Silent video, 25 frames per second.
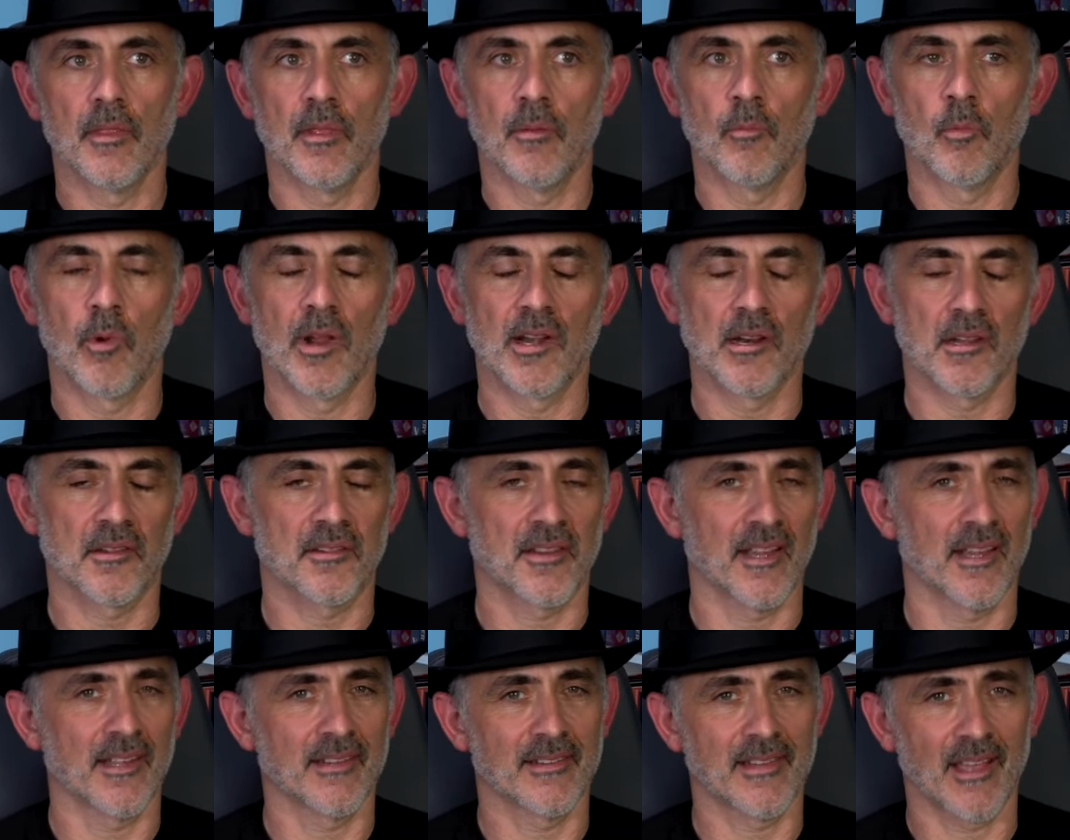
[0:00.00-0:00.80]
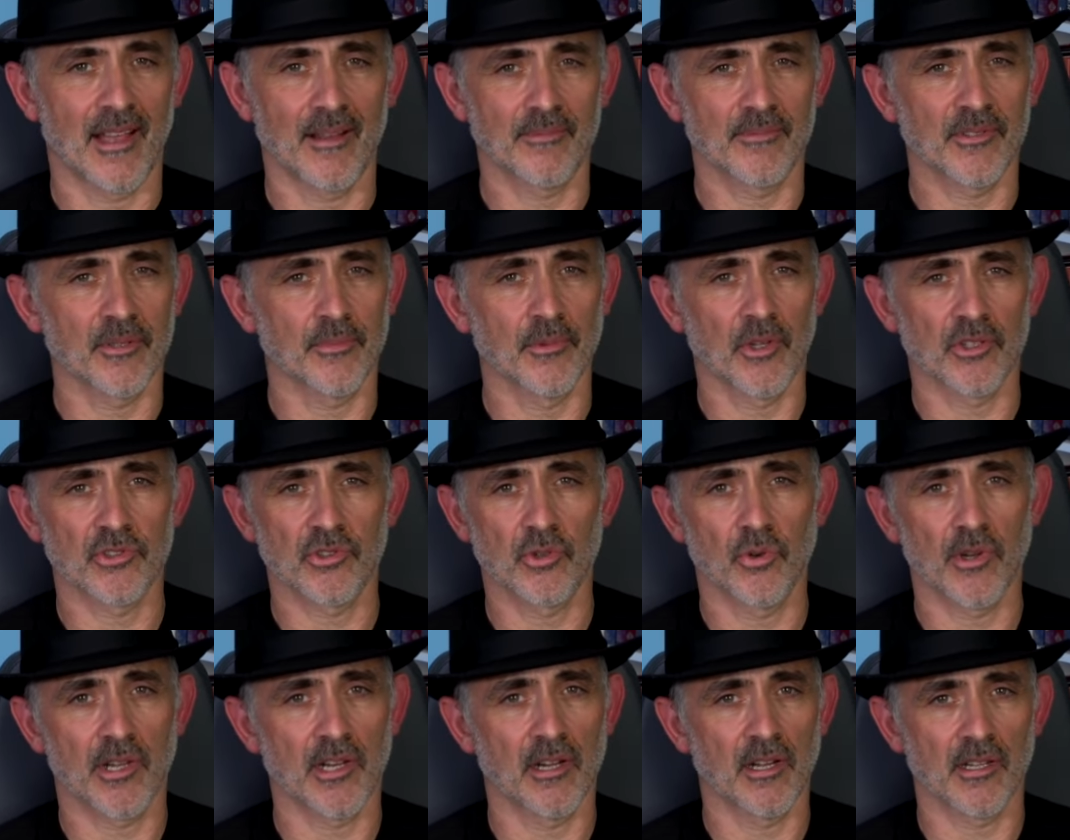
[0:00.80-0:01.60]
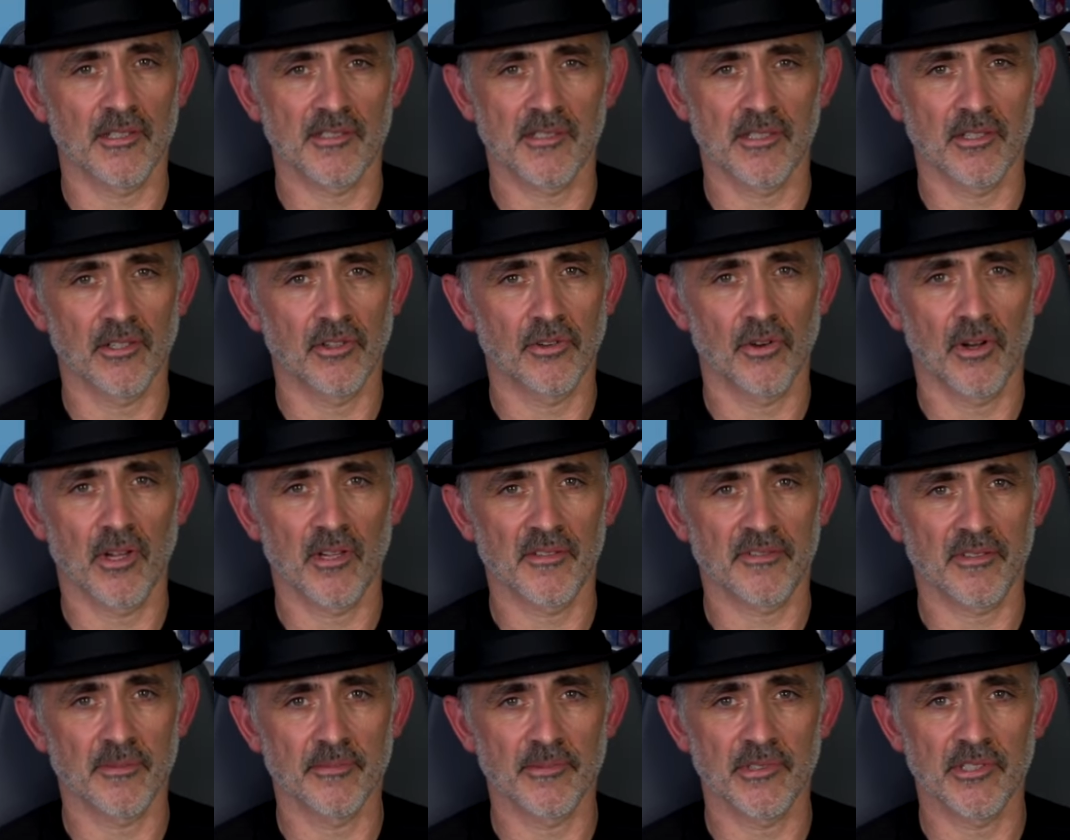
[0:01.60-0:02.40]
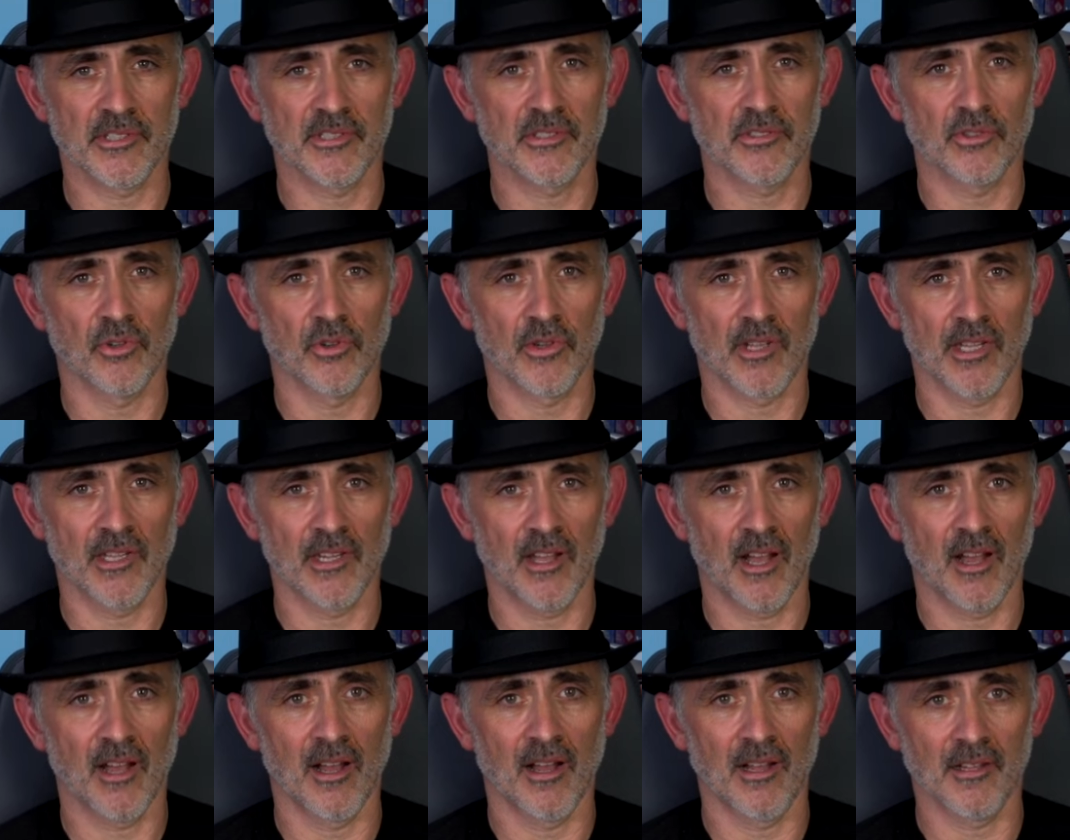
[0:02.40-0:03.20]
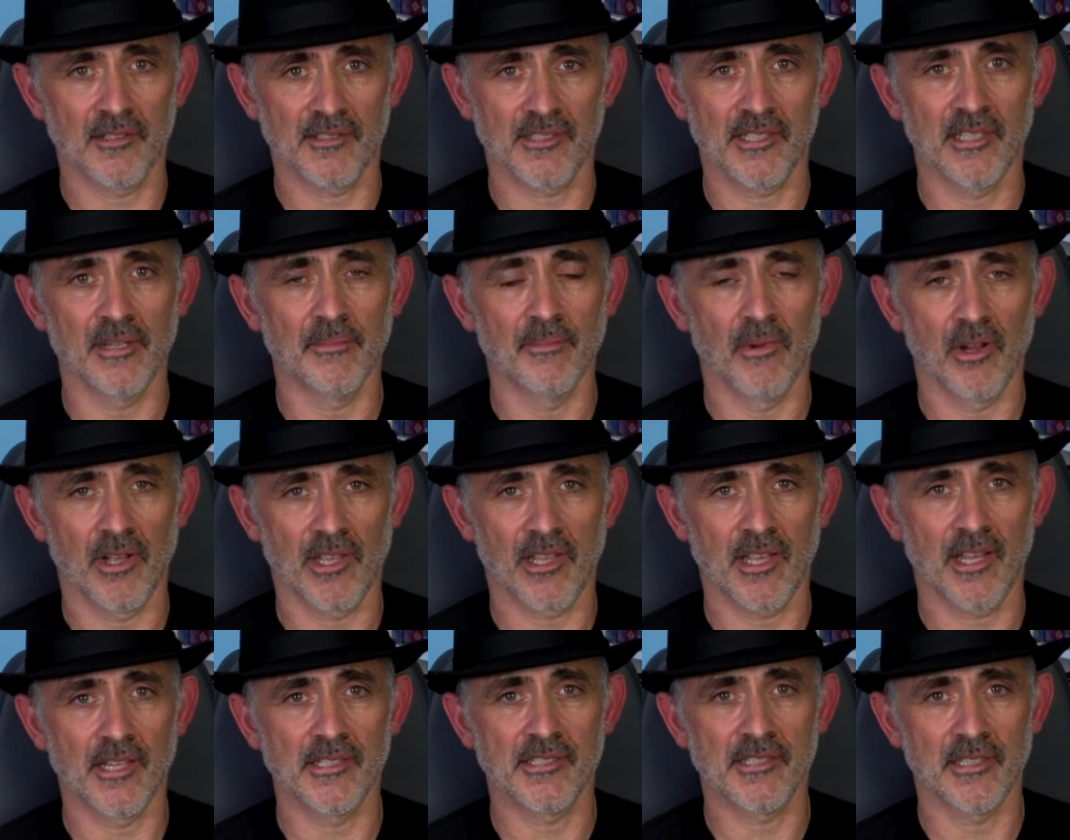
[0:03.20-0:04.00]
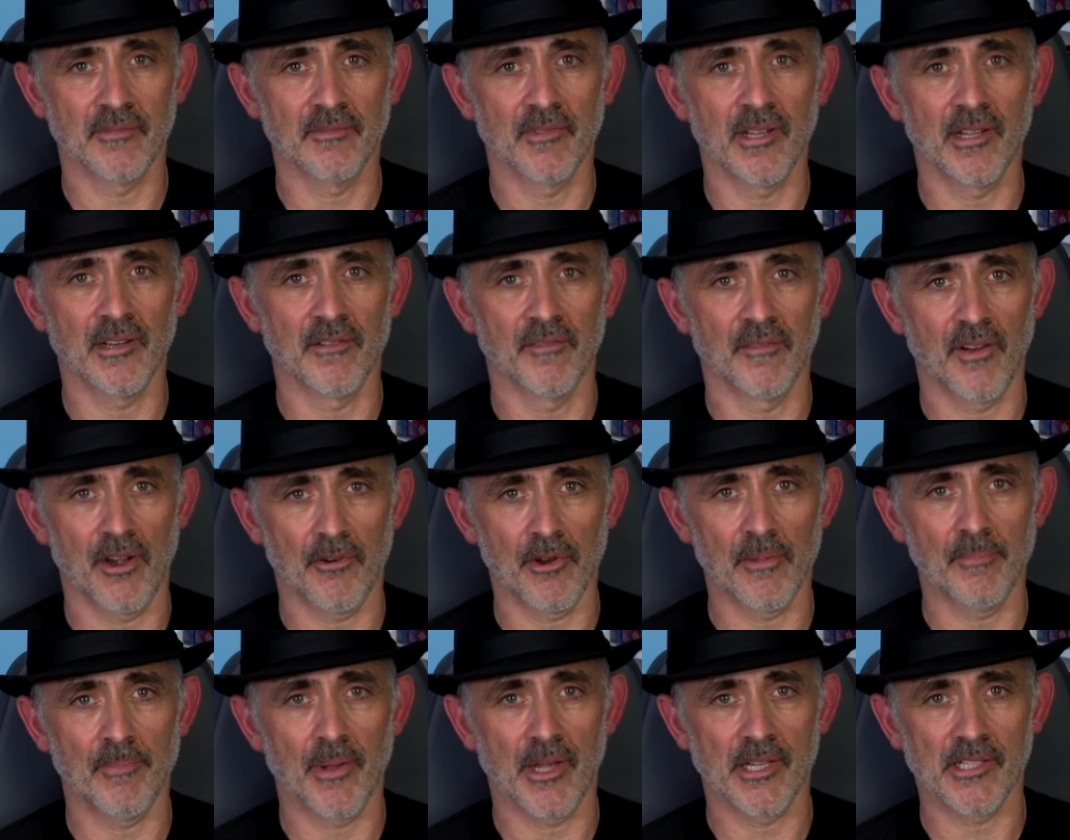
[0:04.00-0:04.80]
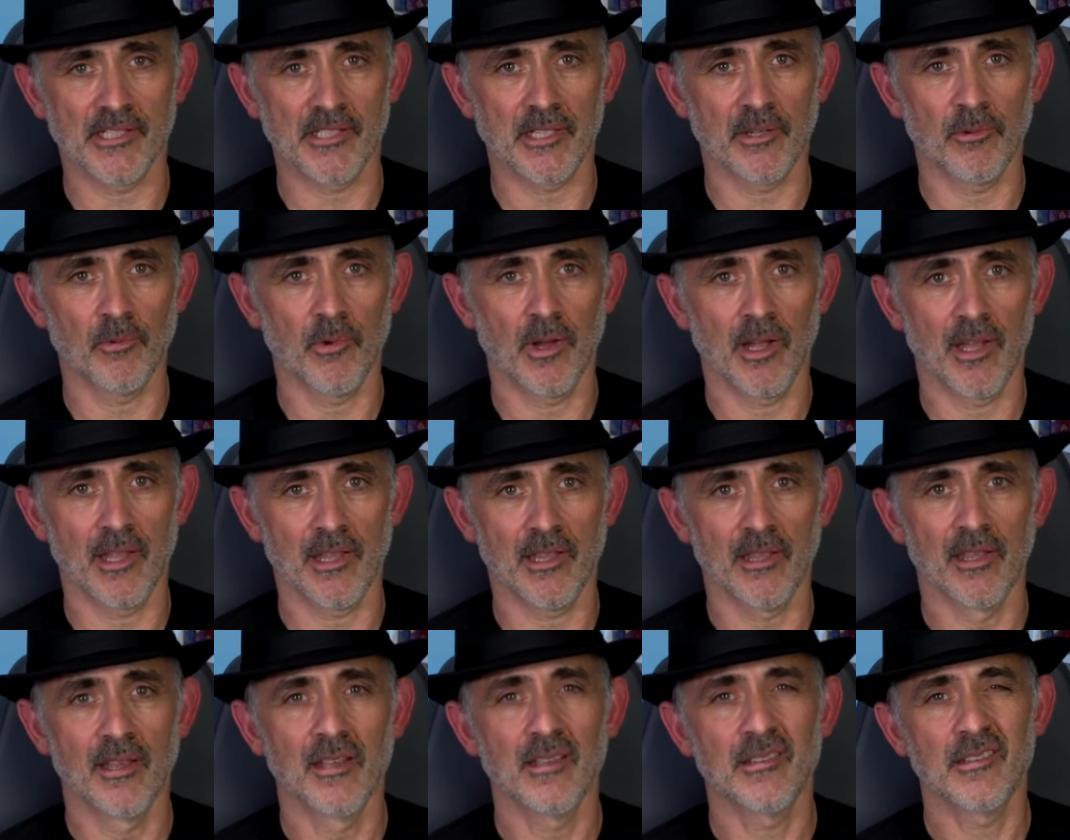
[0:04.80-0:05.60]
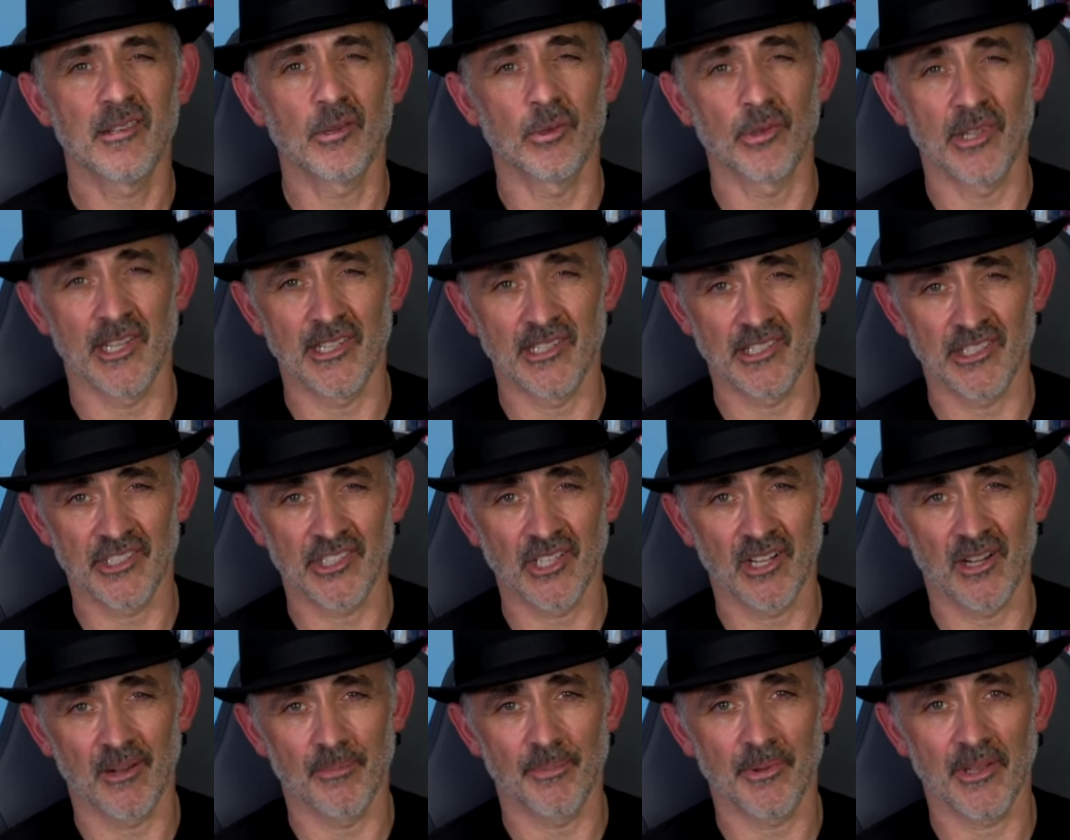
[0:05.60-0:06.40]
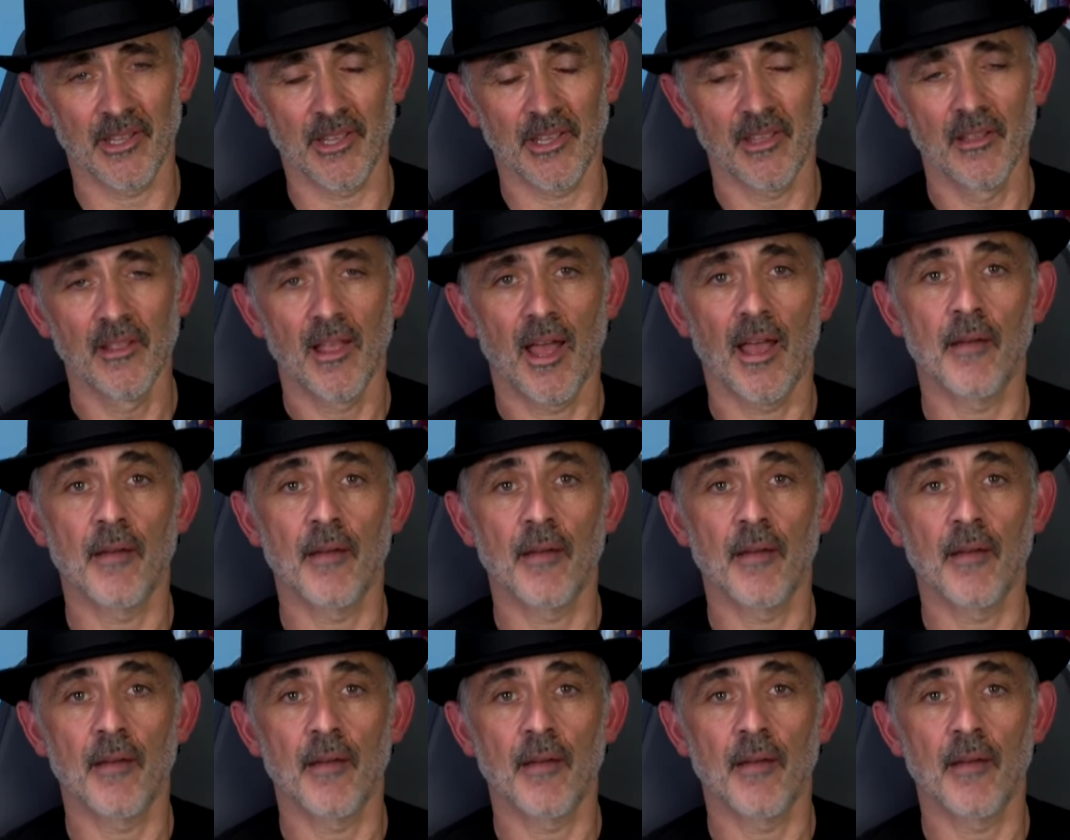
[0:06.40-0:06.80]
When I say adapt, I'm not talking arts and crafts, I'm just talking arts. And in my case, in, in a very basic way, you'll need a Sharpie.